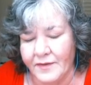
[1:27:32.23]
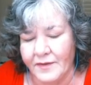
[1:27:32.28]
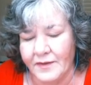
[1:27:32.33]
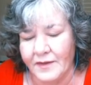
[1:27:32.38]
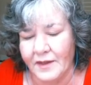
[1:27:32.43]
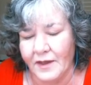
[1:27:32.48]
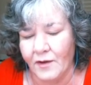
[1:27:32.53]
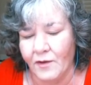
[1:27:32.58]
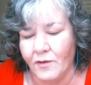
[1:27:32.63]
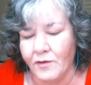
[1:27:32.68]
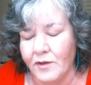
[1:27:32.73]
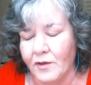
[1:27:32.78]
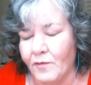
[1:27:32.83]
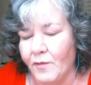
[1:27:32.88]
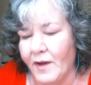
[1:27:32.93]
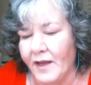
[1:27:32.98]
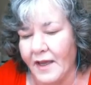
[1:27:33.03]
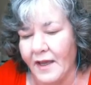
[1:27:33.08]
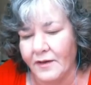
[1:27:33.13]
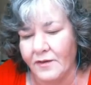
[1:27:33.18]
The only
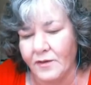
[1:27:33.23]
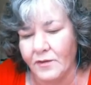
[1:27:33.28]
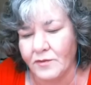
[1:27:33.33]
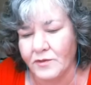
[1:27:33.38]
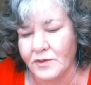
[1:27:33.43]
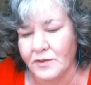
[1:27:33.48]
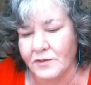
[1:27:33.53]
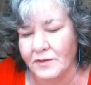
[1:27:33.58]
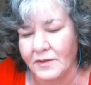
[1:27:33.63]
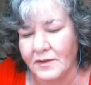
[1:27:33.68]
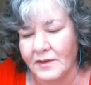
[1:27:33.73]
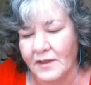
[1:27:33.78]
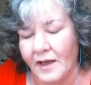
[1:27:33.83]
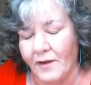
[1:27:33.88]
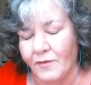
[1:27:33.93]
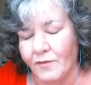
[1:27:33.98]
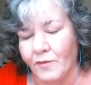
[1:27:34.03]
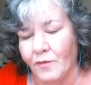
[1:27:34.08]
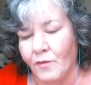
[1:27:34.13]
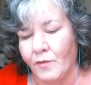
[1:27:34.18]
way I know
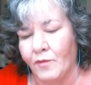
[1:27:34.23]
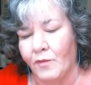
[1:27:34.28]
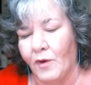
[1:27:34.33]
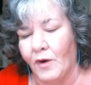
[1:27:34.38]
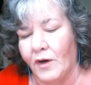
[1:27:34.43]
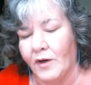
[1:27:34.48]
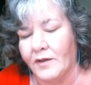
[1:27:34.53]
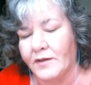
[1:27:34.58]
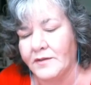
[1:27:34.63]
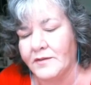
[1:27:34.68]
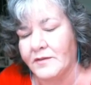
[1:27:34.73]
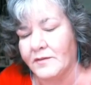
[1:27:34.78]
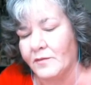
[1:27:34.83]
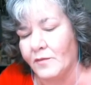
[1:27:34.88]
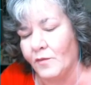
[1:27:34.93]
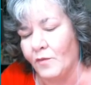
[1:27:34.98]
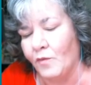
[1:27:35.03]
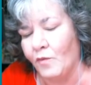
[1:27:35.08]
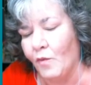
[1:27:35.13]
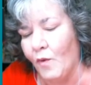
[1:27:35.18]
that works
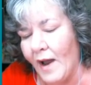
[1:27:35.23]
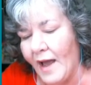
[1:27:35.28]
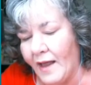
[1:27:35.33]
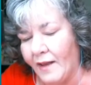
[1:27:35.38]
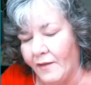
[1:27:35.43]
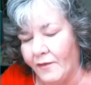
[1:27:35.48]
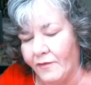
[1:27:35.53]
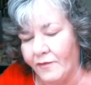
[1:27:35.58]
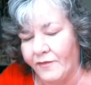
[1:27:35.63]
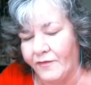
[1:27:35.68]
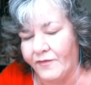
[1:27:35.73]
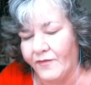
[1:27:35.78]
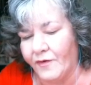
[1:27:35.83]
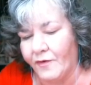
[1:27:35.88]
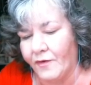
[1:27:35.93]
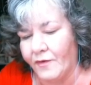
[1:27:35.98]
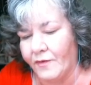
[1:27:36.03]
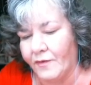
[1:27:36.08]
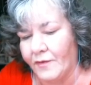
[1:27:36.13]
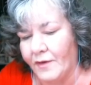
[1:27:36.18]
well
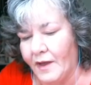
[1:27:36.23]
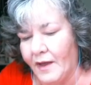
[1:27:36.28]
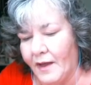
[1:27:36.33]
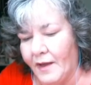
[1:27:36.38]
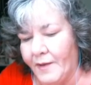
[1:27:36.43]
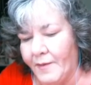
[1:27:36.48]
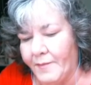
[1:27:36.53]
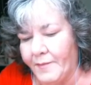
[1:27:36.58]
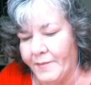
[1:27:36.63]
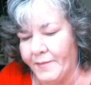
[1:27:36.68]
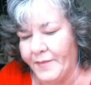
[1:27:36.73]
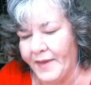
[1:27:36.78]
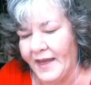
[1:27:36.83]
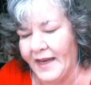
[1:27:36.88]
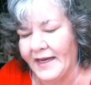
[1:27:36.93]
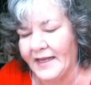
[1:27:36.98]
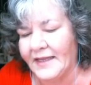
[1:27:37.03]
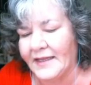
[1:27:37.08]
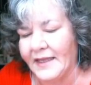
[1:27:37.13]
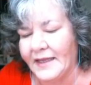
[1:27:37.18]
for
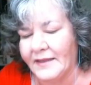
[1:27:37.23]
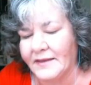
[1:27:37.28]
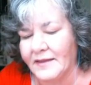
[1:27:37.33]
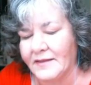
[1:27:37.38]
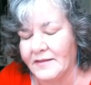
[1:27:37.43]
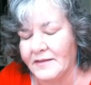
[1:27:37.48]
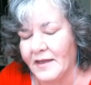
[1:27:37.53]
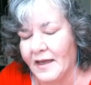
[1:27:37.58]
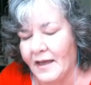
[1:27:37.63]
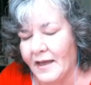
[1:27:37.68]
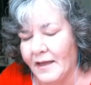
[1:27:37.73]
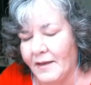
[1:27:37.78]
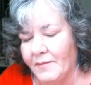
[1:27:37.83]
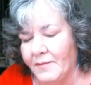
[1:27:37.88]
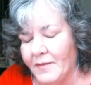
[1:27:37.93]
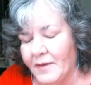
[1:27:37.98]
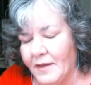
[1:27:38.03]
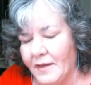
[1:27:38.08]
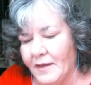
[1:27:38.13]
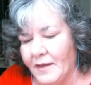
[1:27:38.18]
any length of
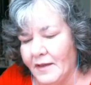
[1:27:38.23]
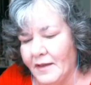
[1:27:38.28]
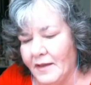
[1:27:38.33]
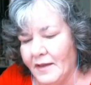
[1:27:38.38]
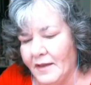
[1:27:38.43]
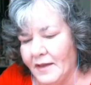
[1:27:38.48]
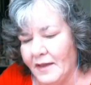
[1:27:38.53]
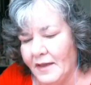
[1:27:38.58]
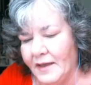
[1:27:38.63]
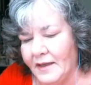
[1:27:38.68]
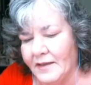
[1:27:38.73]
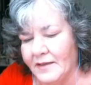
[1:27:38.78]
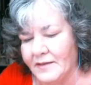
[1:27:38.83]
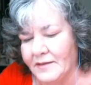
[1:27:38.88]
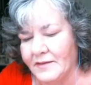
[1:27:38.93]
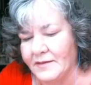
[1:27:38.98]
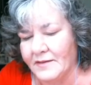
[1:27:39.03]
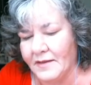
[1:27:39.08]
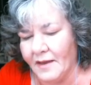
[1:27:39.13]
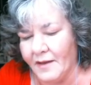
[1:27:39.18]
time
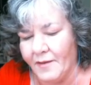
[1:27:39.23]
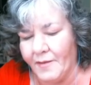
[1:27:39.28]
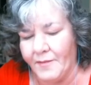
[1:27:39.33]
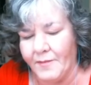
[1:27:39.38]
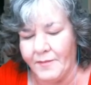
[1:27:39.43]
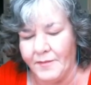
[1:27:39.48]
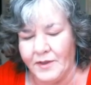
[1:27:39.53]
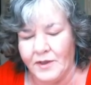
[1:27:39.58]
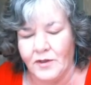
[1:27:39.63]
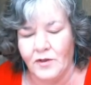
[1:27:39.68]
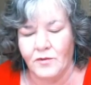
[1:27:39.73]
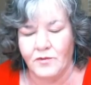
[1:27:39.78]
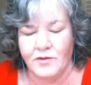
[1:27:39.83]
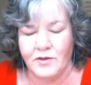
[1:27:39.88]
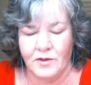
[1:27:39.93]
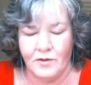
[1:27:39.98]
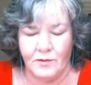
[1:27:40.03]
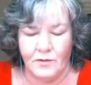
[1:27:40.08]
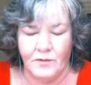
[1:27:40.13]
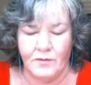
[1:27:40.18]
is,
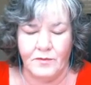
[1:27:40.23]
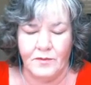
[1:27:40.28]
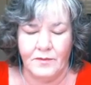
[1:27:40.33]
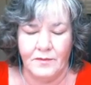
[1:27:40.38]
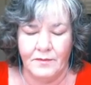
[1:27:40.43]
to